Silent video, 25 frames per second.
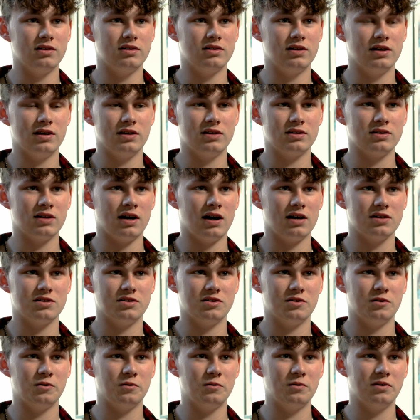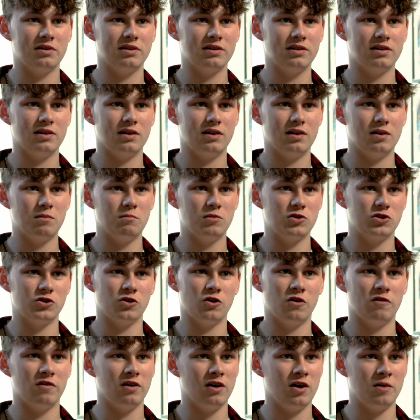did start to
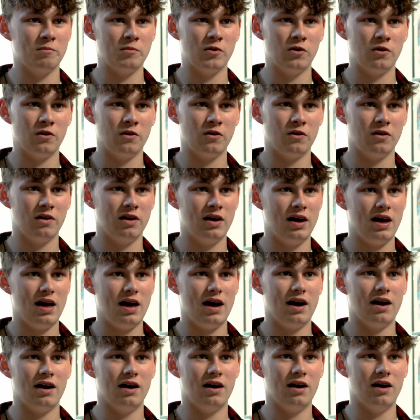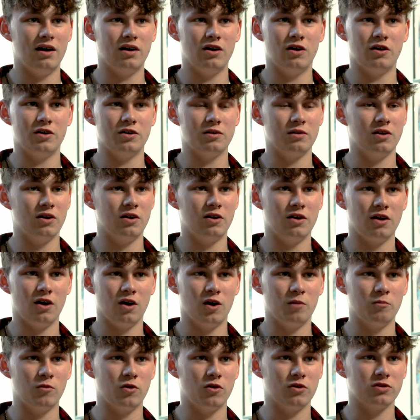mature a lot more, learn a
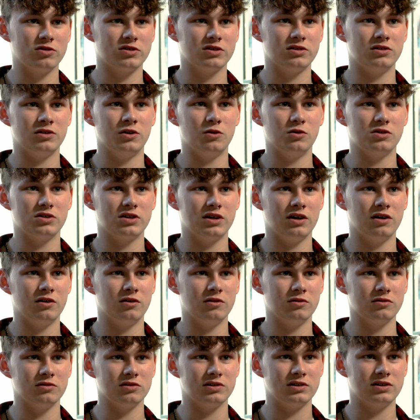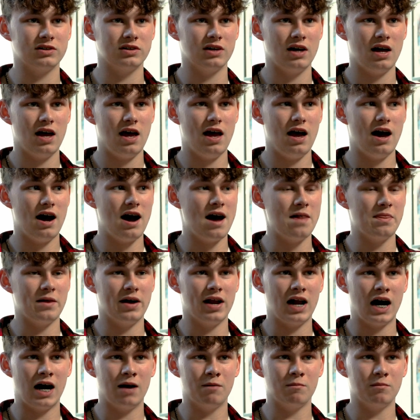lot more new skills. And
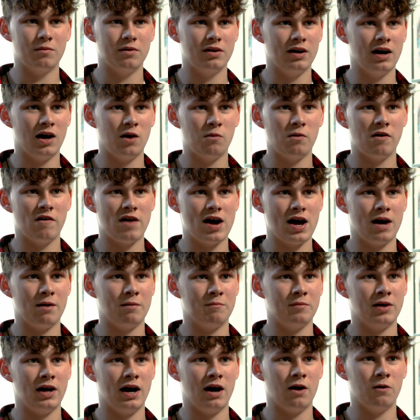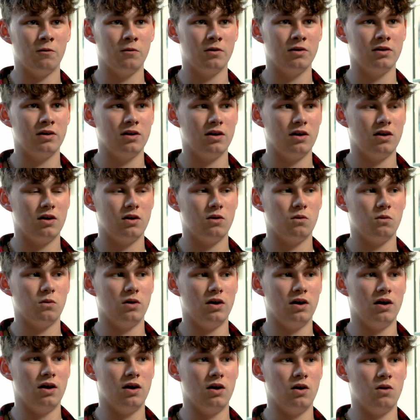then I'm now where I am now,
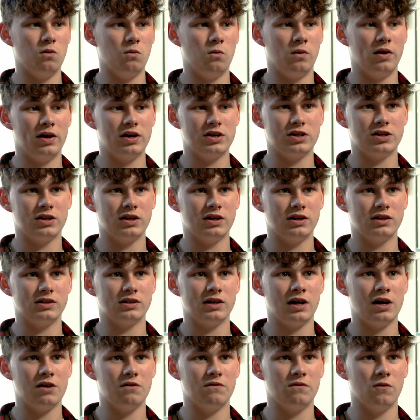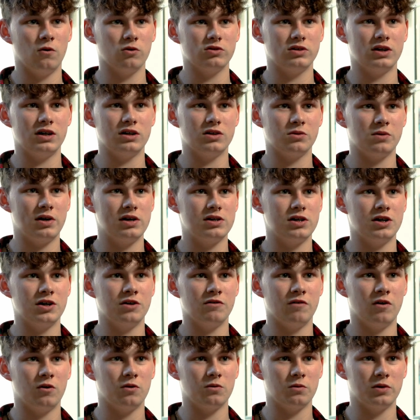which is a 14 to 18
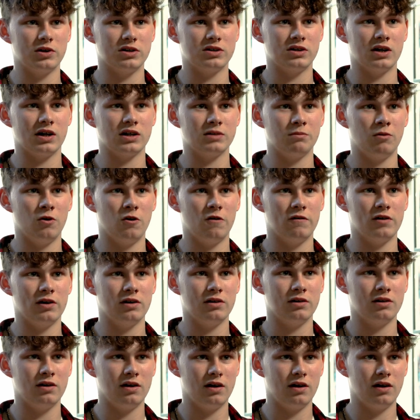year old, which is an explorer.